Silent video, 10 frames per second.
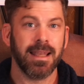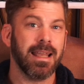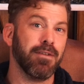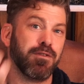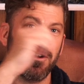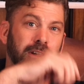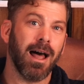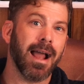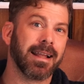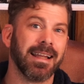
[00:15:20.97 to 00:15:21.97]
If you
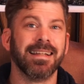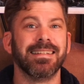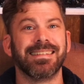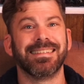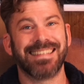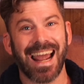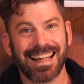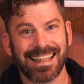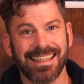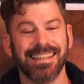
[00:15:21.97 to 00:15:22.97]
like
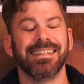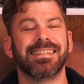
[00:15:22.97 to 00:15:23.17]
daily